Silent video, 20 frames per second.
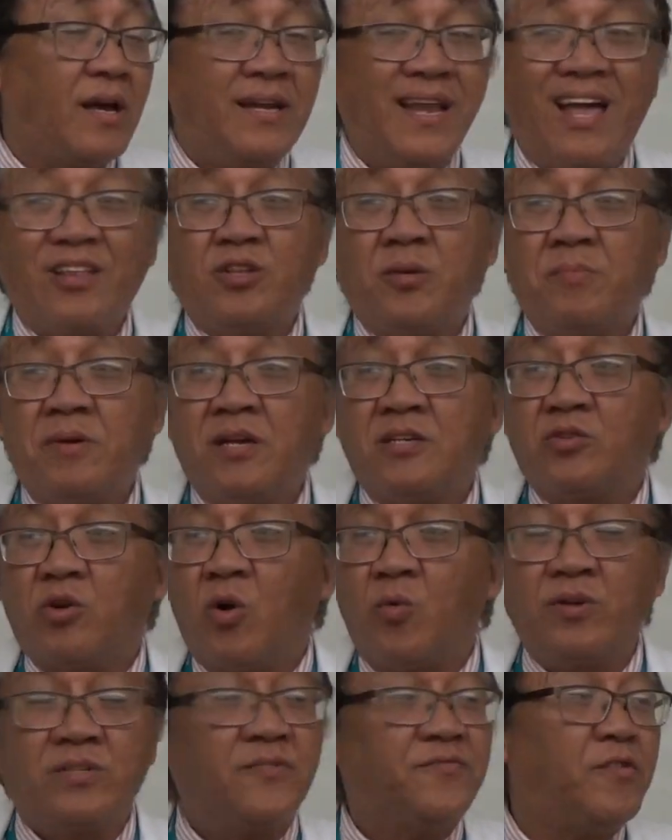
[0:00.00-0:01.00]
Anatomy is
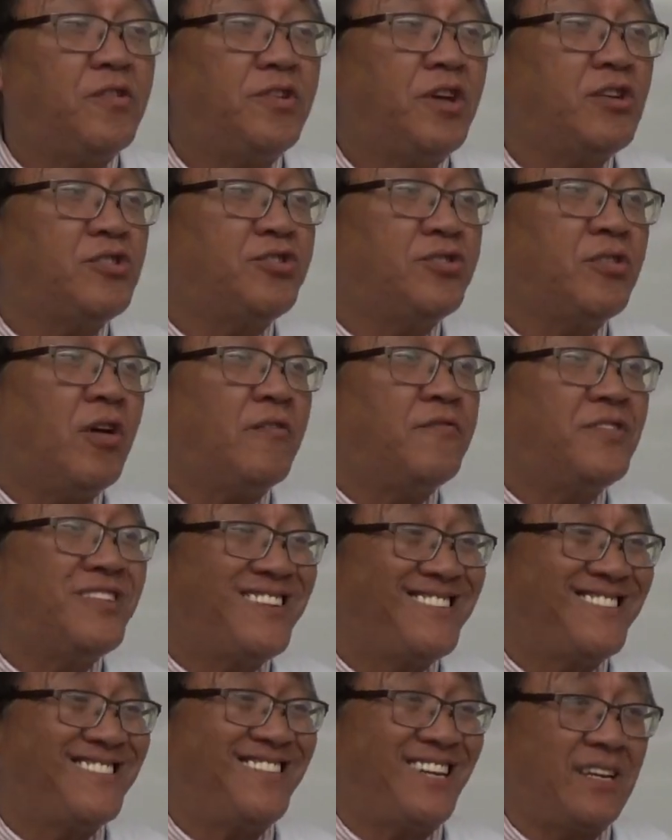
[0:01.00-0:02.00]
always the foundation of
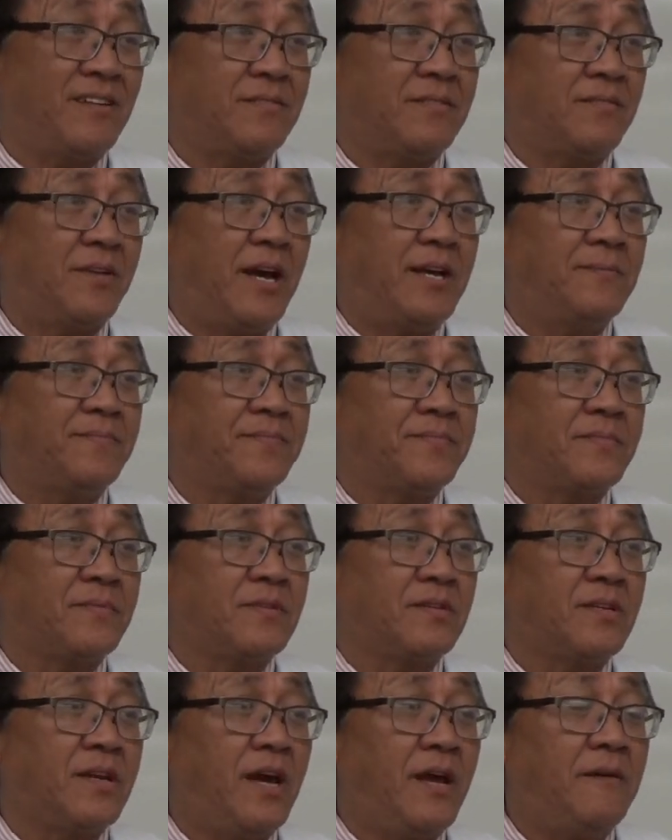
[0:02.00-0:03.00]
nursing, right?
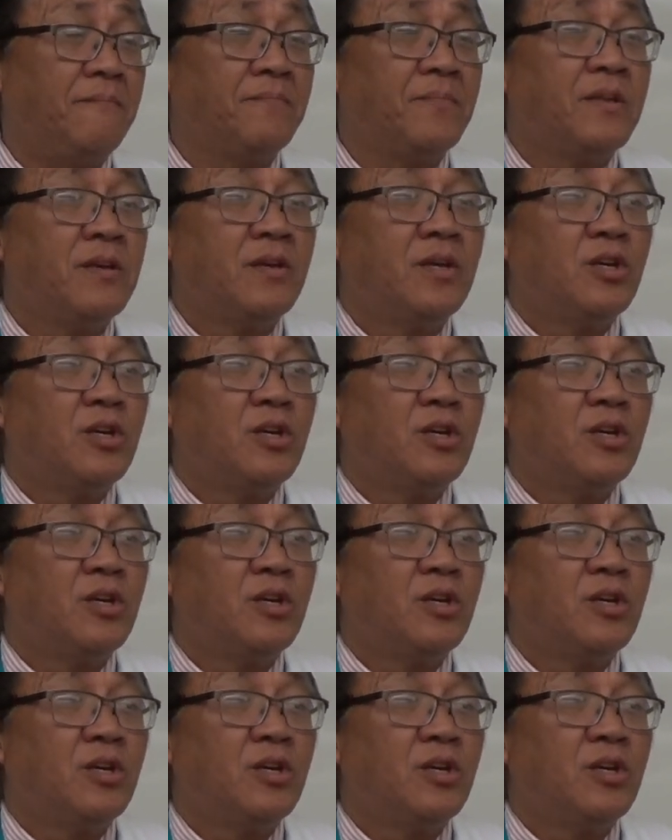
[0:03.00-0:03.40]
Okay?